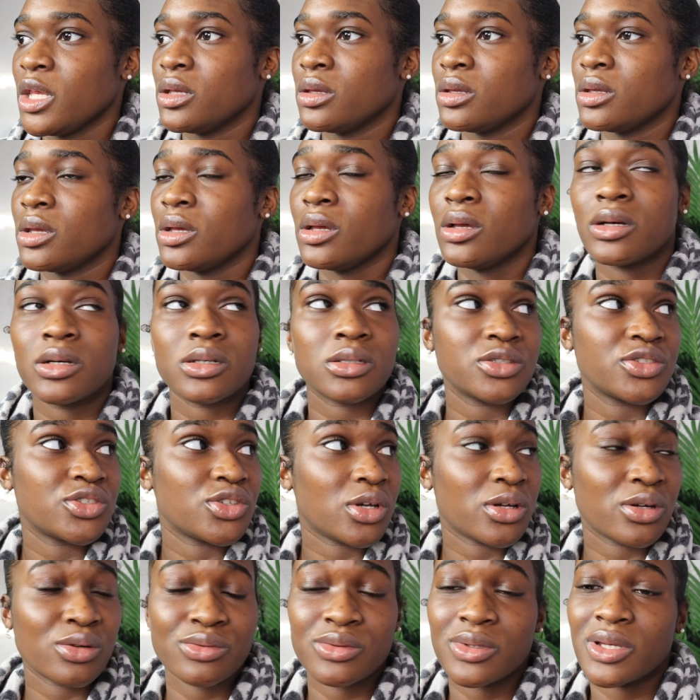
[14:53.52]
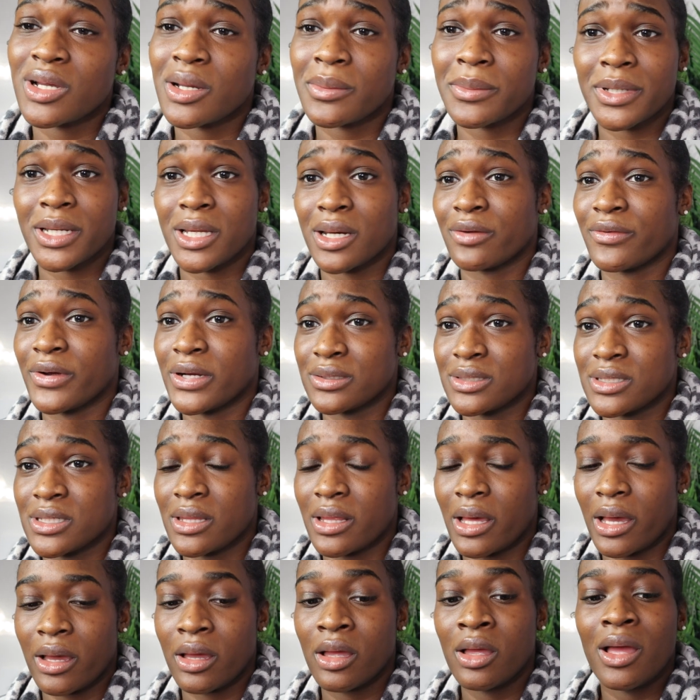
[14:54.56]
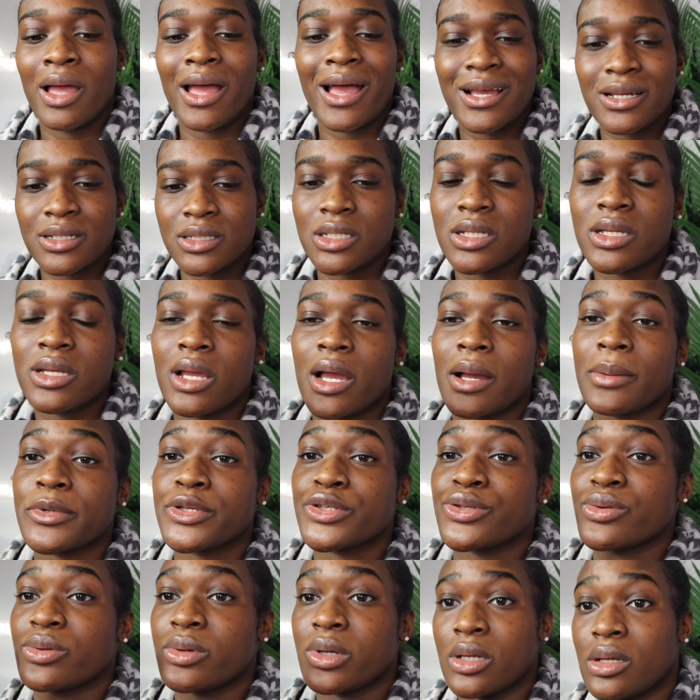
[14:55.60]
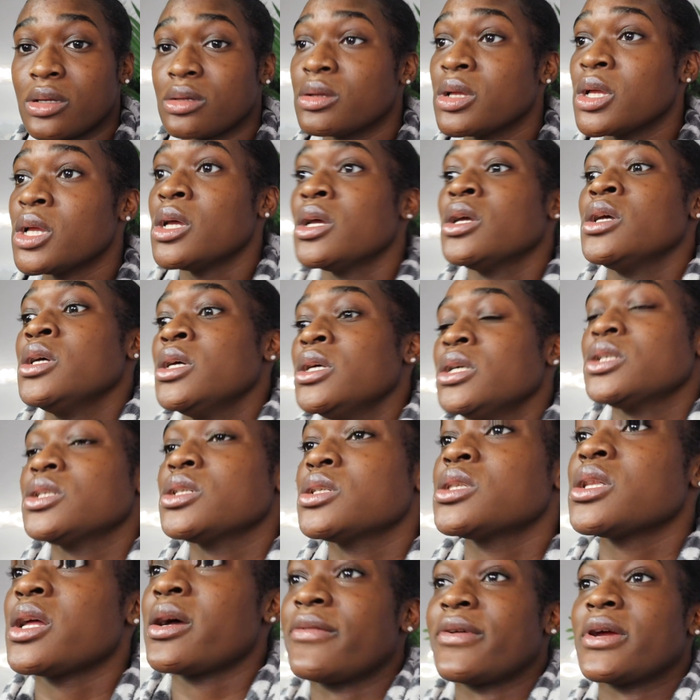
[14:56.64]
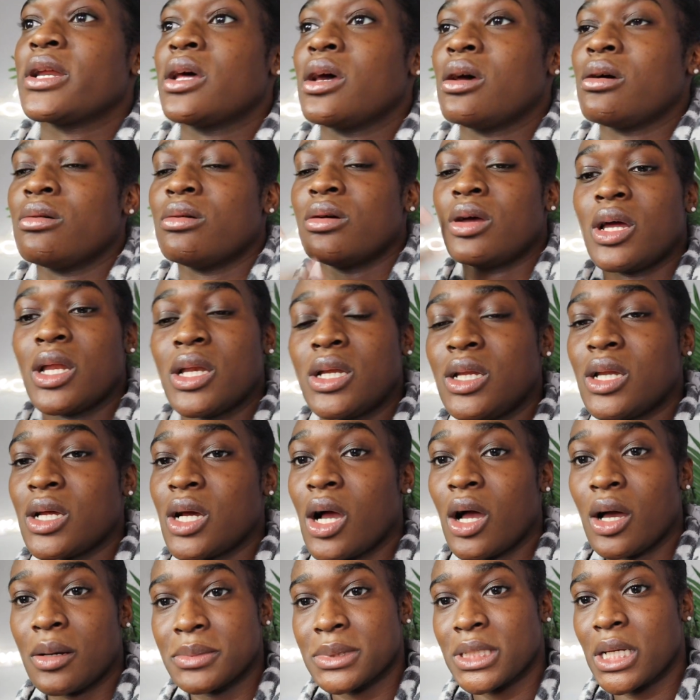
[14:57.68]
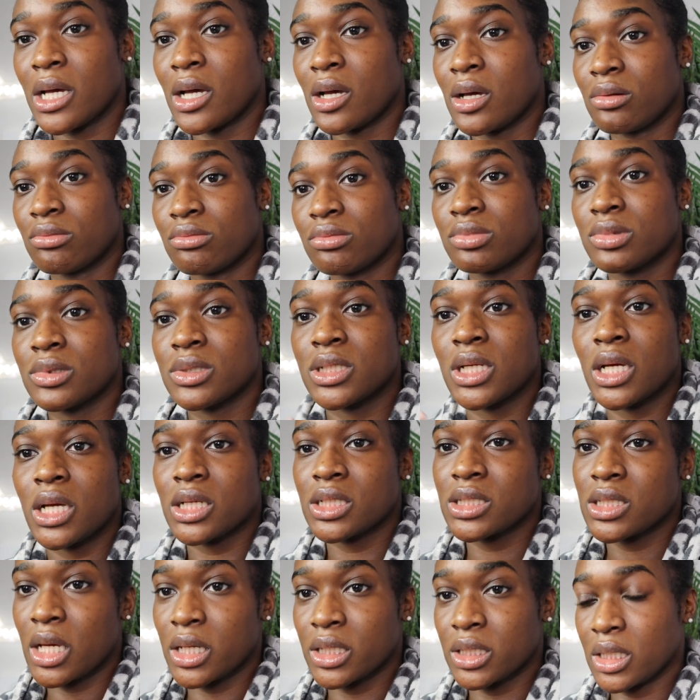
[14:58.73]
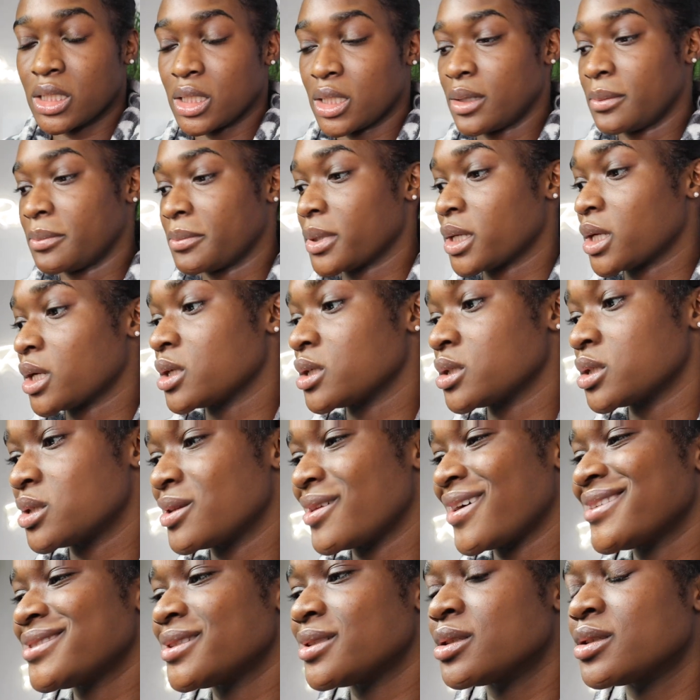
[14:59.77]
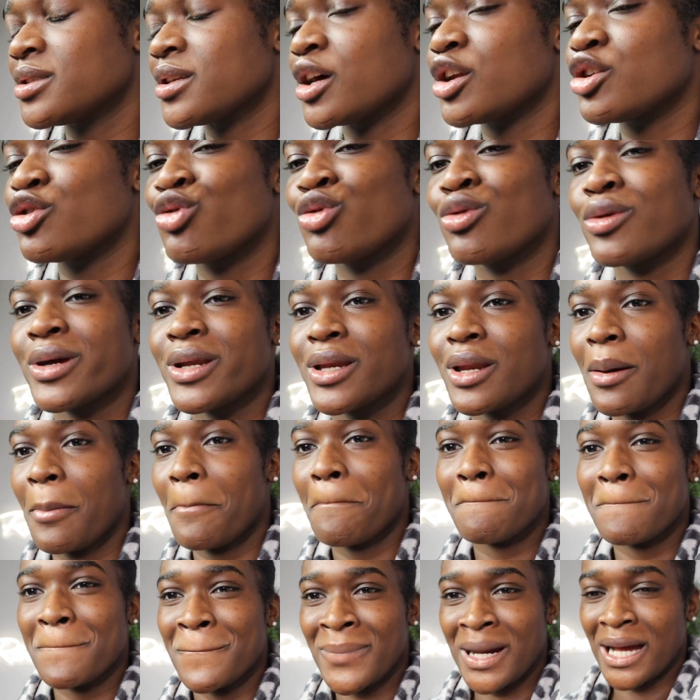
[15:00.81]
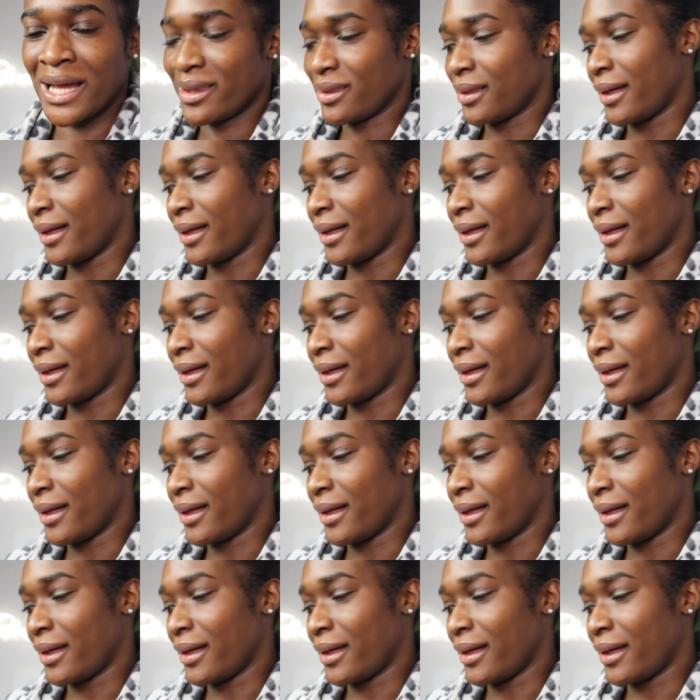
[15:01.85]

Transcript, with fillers: yeah. So I don't think I'm gonna get around to that. Actually, I'm gonna do it. Just not right now. I need to calm down, take a second because that just annoyed my